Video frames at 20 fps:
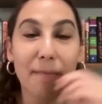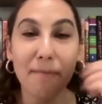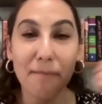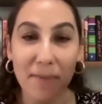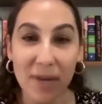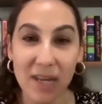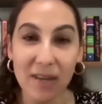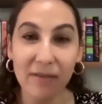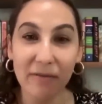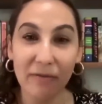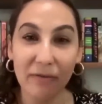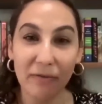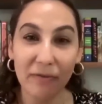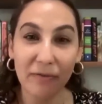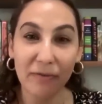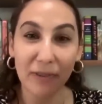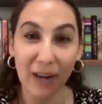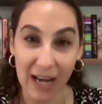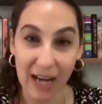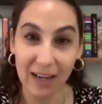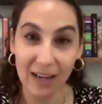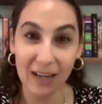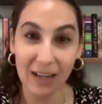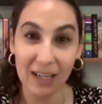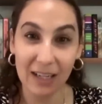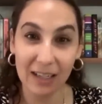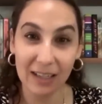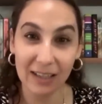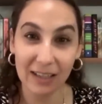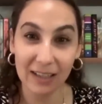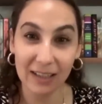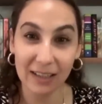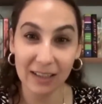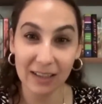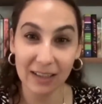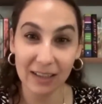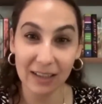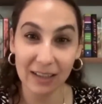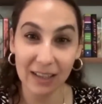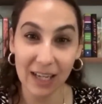be frank
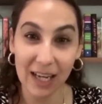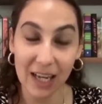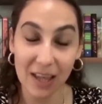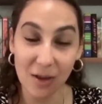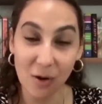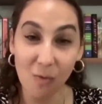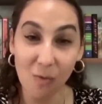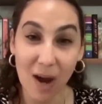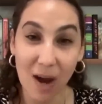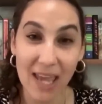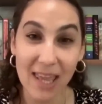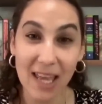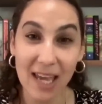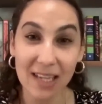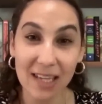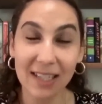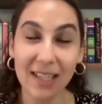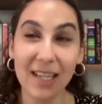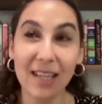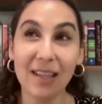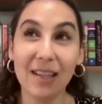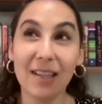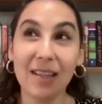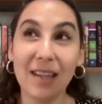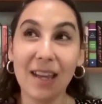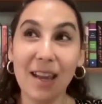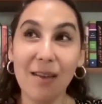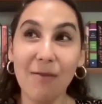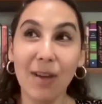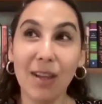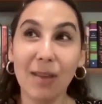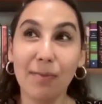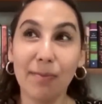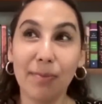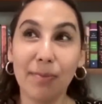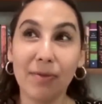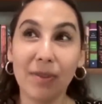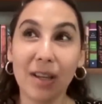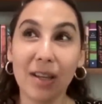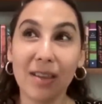in the way that, see, mm-hmm. the thing with,
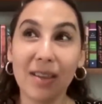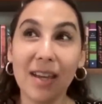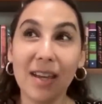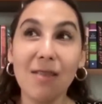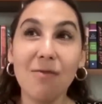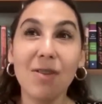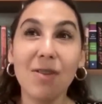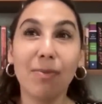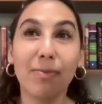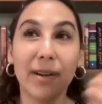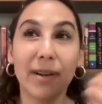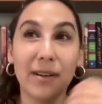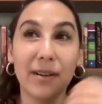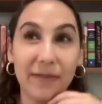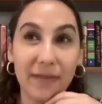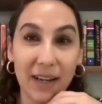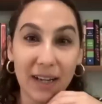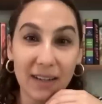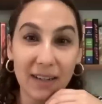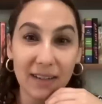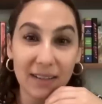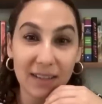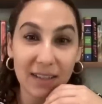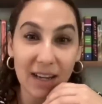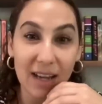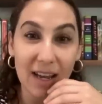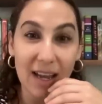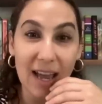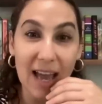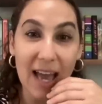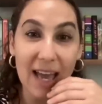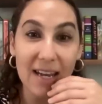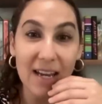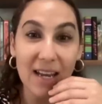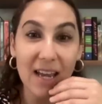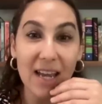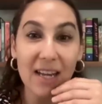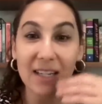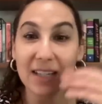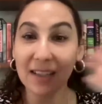the thing with profiles, and,
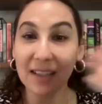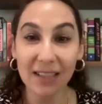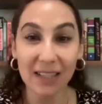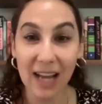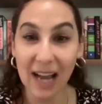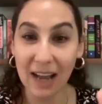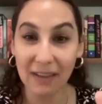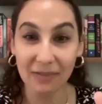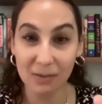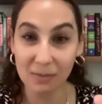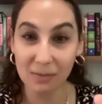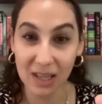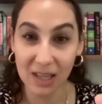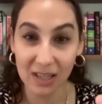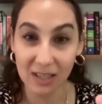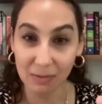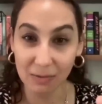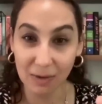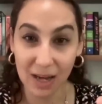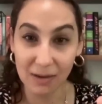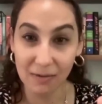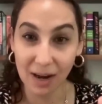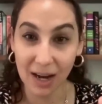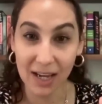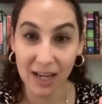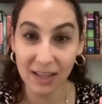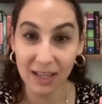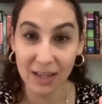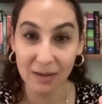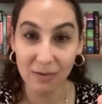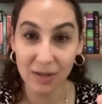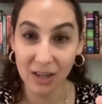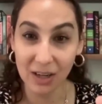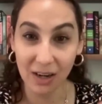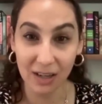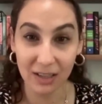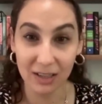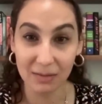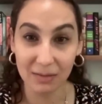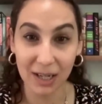and it doesn't have to be this way, right? Like we
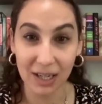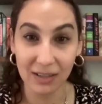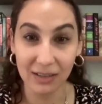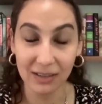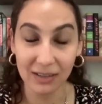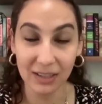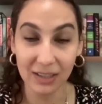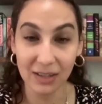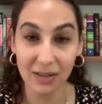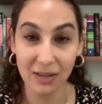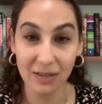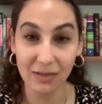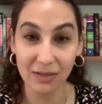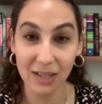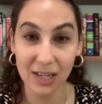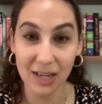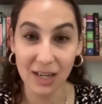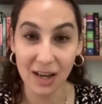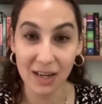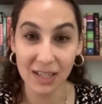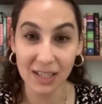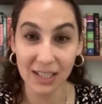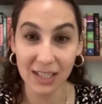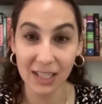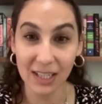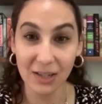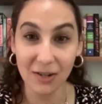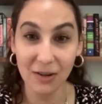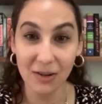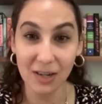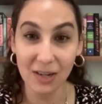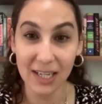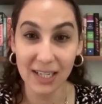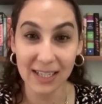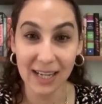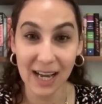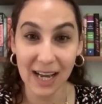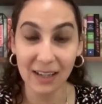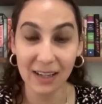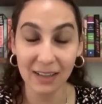talked about, you know, the Giannis thing, you don't
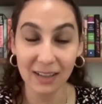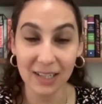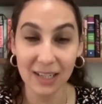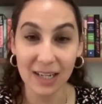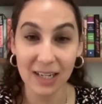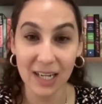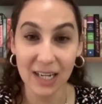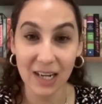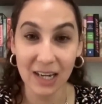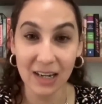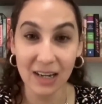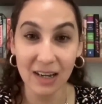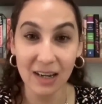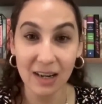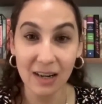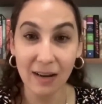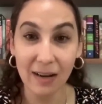exactly need